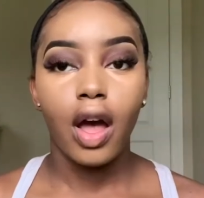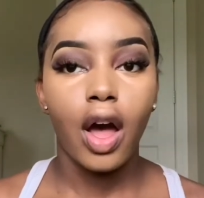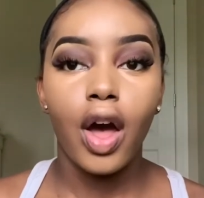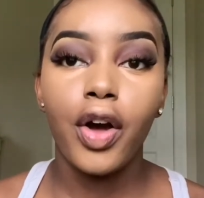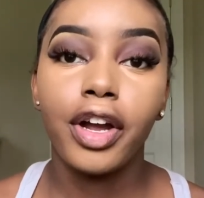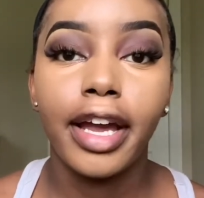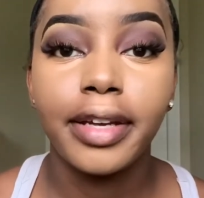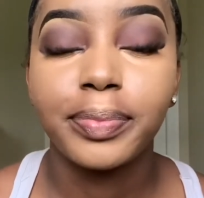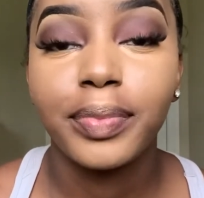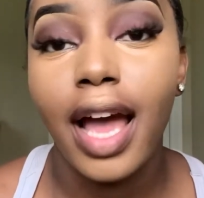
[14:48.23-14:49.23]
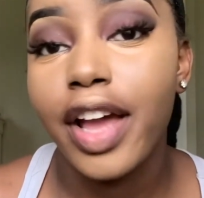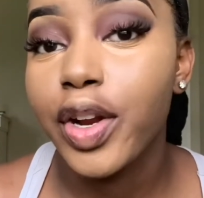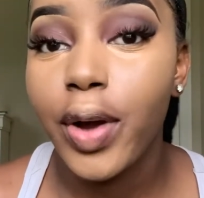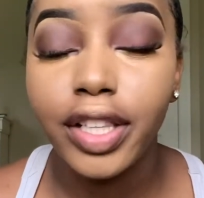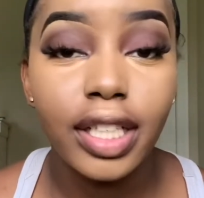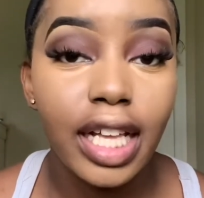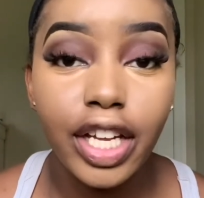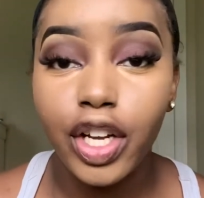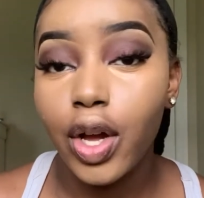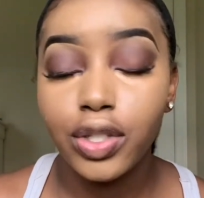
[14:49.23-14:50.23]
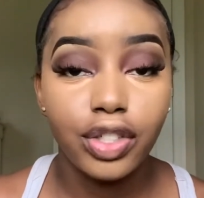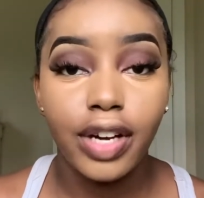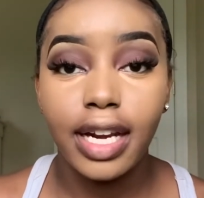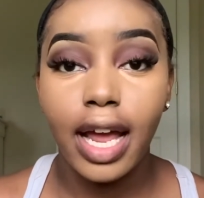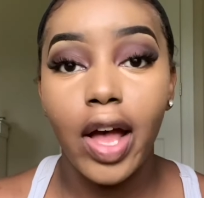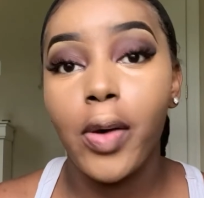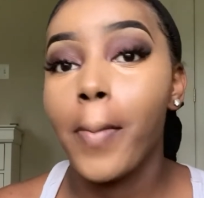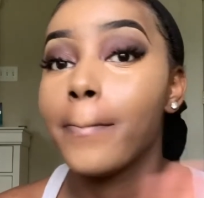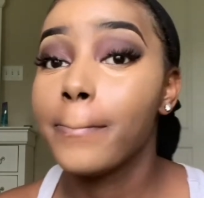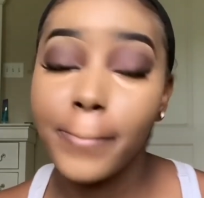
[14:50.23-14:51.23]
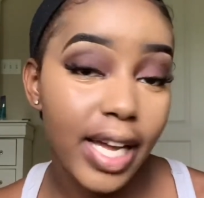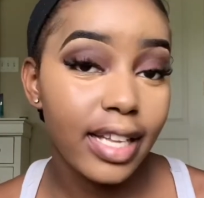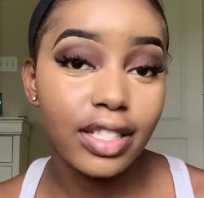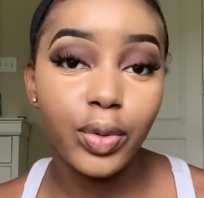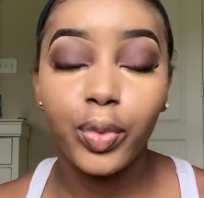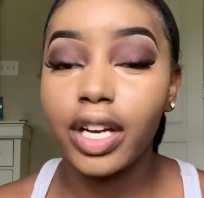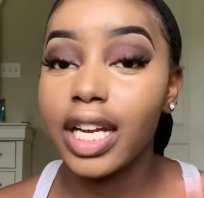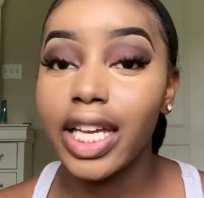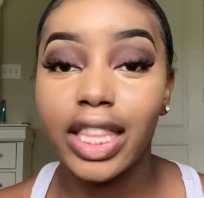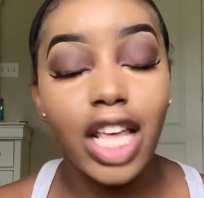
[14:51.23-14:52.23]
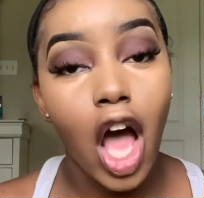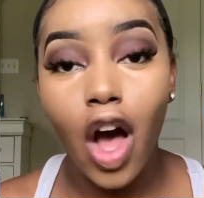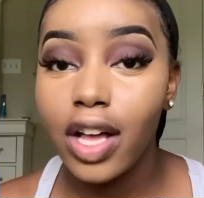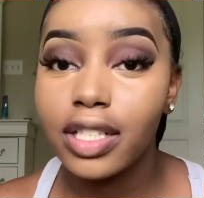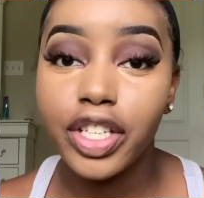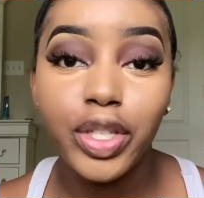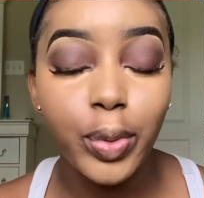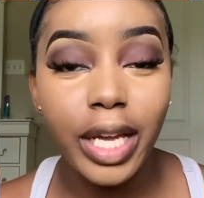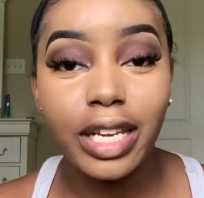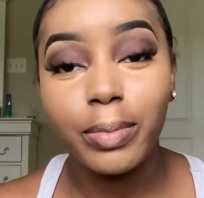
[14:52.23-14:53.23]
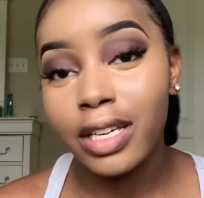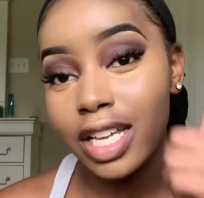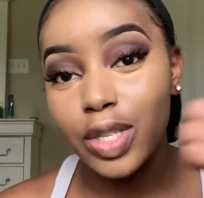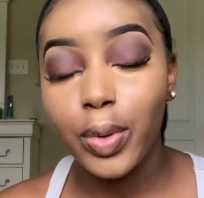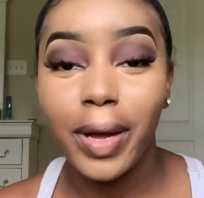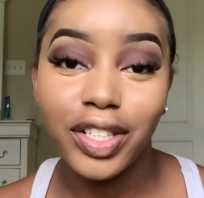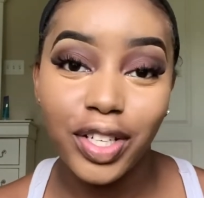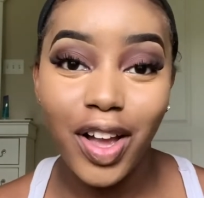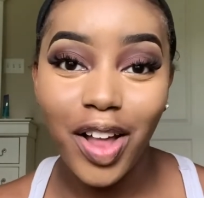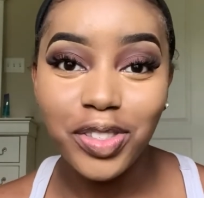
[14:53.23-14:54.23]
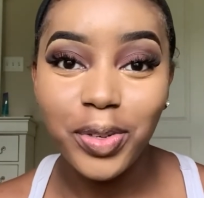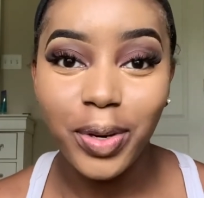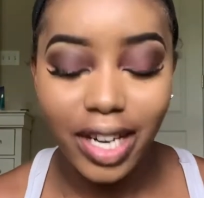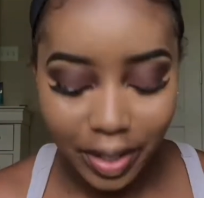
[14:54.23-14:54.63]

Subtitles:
Okay, I know I look like a ghost right now, but we're gonna get that all situated because we're about to contour.